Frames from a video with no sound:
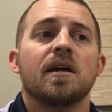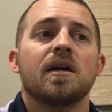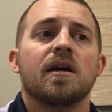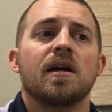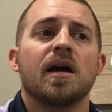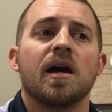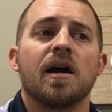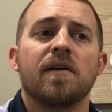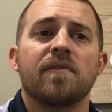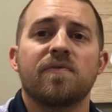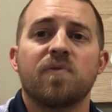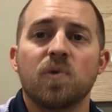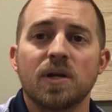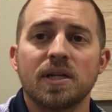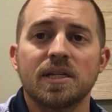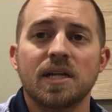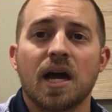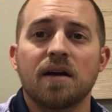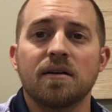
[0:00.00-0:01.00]

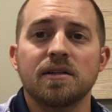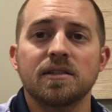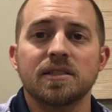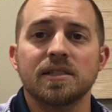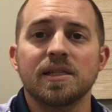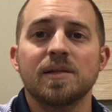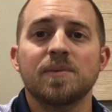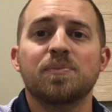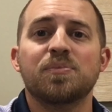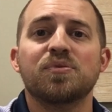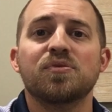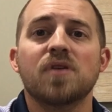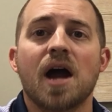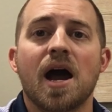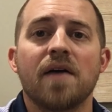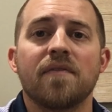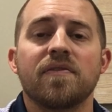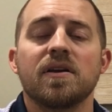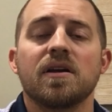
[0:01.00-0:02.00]
$40 in
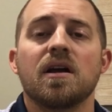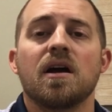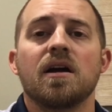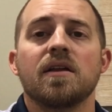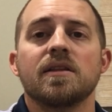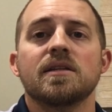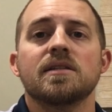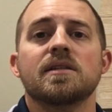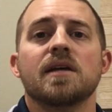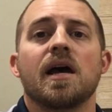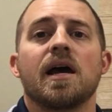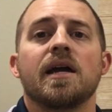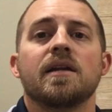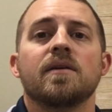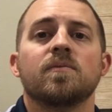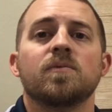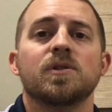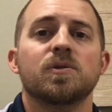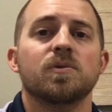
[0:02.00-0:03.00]
profit on this
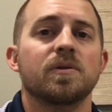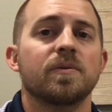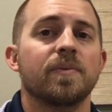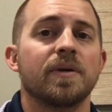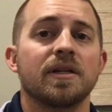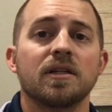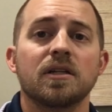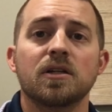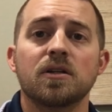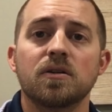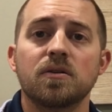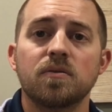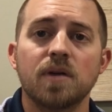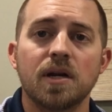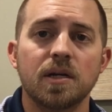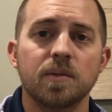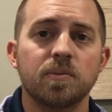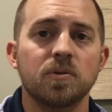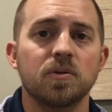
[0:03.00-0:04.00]
item, which would have been
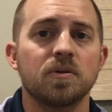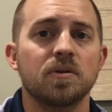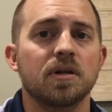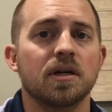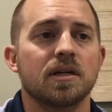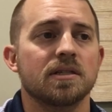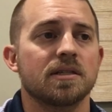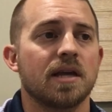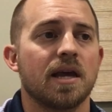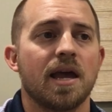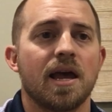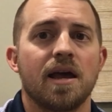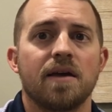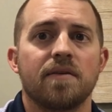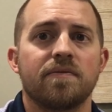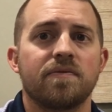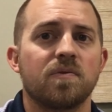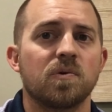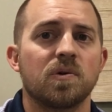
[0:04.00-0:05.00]
incredible because I
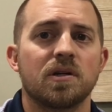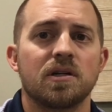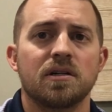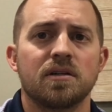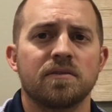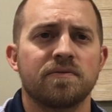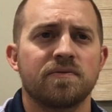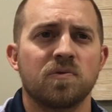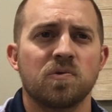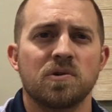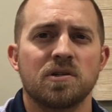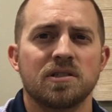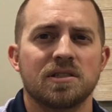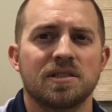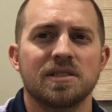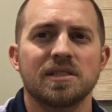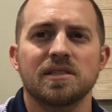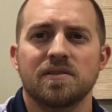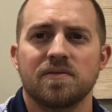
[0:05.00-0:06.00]
have four or
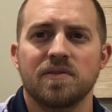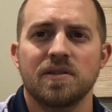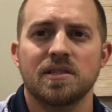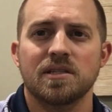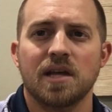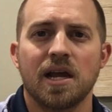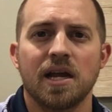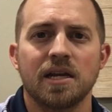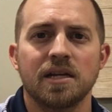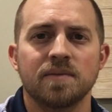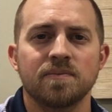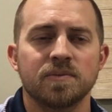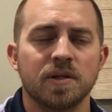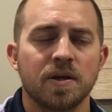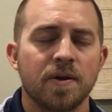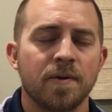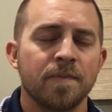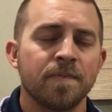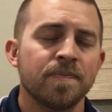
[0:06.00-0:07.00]
six of these items.
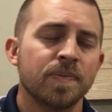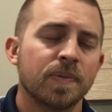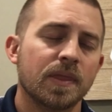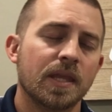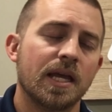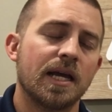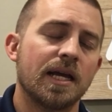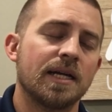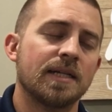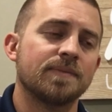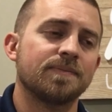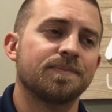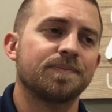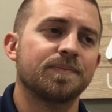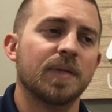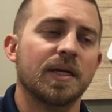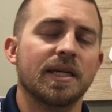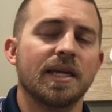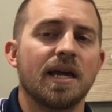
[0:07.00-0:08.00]

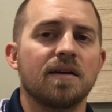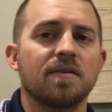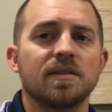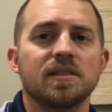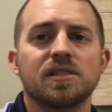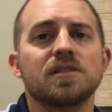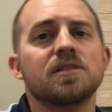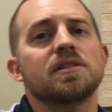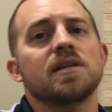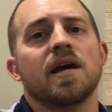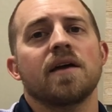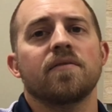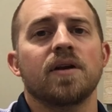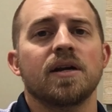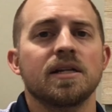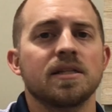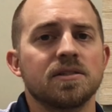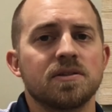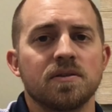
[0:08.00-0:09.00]
But yeah, let's just dive
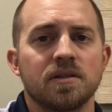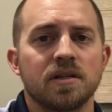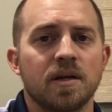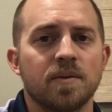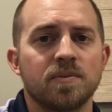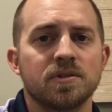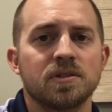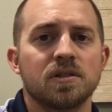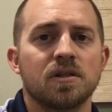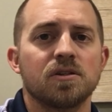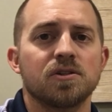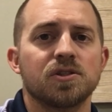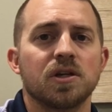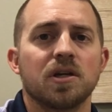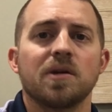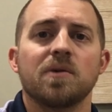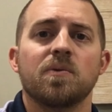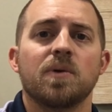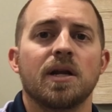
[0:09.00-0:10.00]
right into the numbers and I'll show
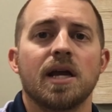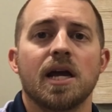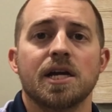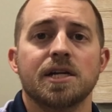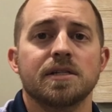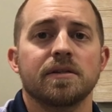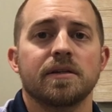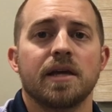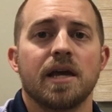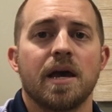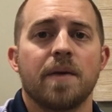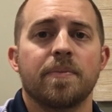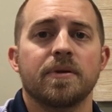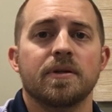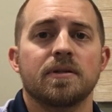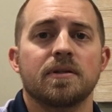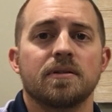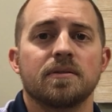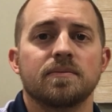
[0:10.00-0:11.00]
you what actually happened.